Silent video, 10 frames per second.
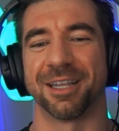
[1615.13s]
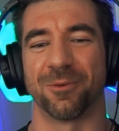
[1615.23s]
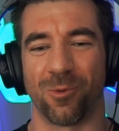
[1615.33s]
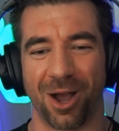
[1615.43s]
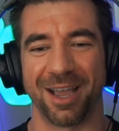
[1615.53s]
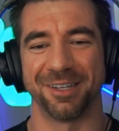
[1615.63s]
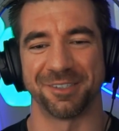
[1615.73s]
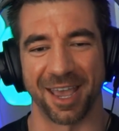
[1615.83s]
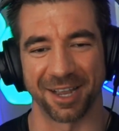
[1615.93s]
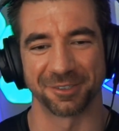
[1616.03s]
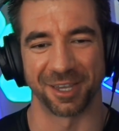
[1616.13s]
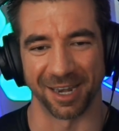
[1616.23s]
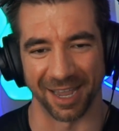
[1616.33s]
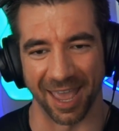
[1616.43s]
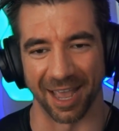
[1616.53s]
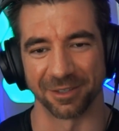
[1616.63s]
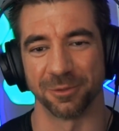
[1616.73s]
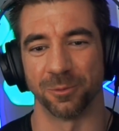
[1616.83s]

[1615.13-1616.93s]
like why is X getting hacked?